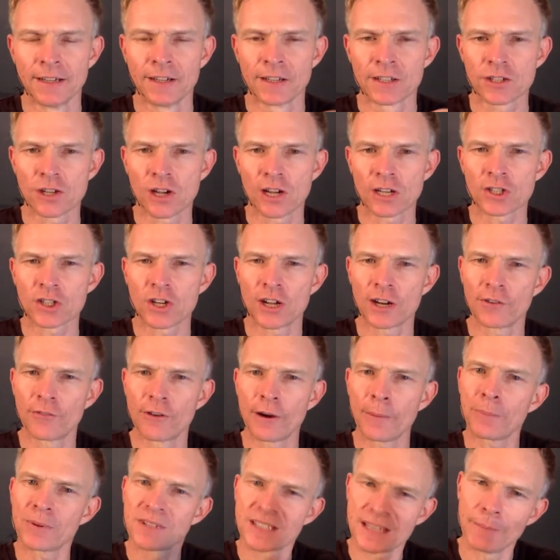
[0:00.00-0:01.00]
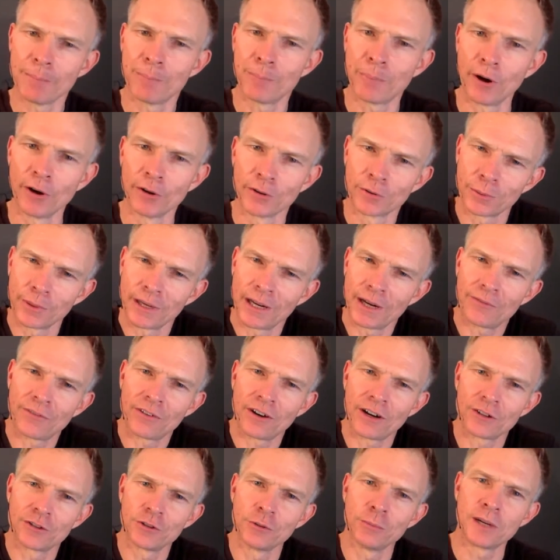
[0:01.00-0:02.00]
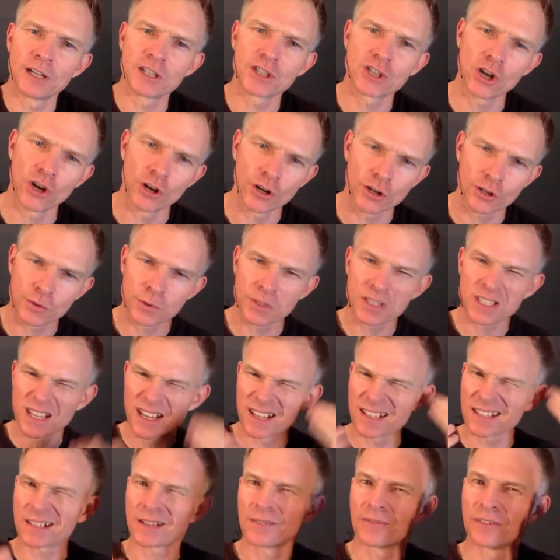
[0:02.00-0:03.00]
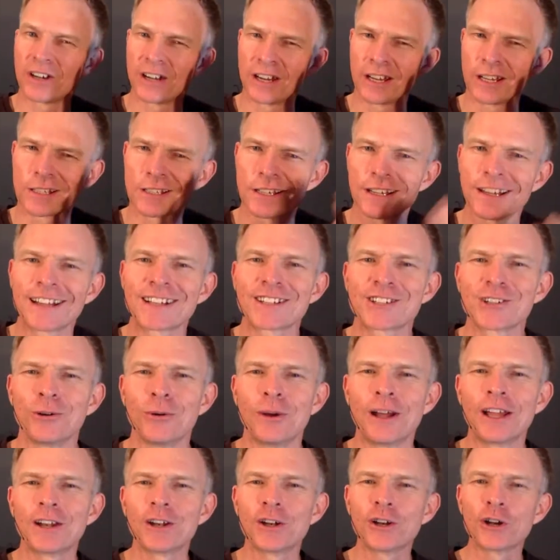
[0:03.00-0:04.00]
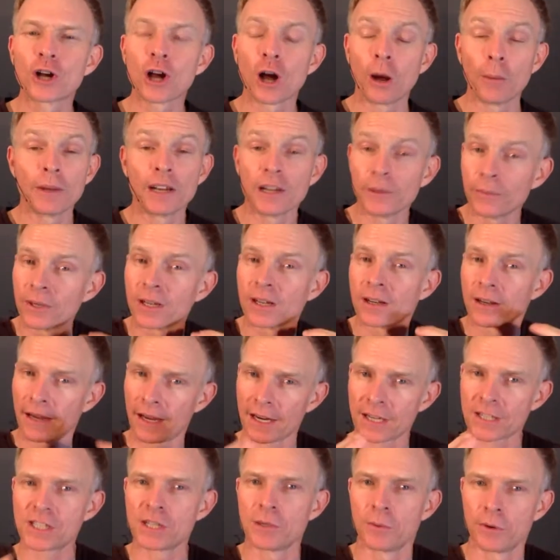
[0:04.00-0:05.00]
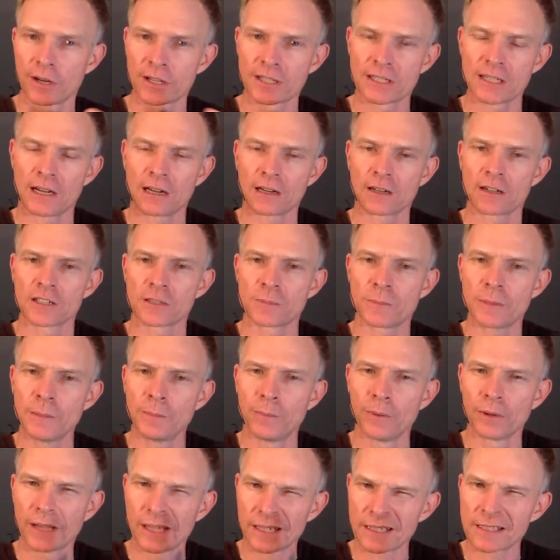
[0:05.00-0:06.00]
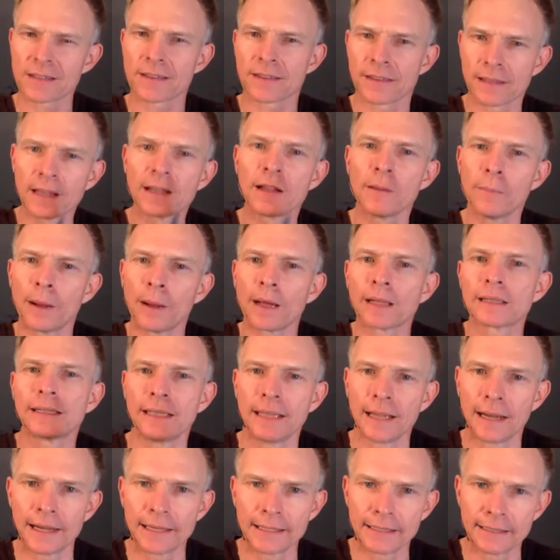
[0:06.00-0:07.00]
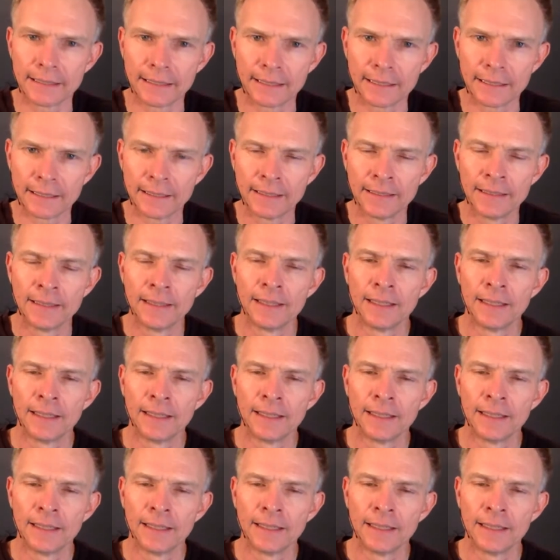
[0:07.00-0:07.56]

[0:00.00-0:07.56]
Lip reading: So I try to represent both whenever I do my jokes, which sounds like a very intellectual way to do comedy, but it actually works out because people get to think about the idea.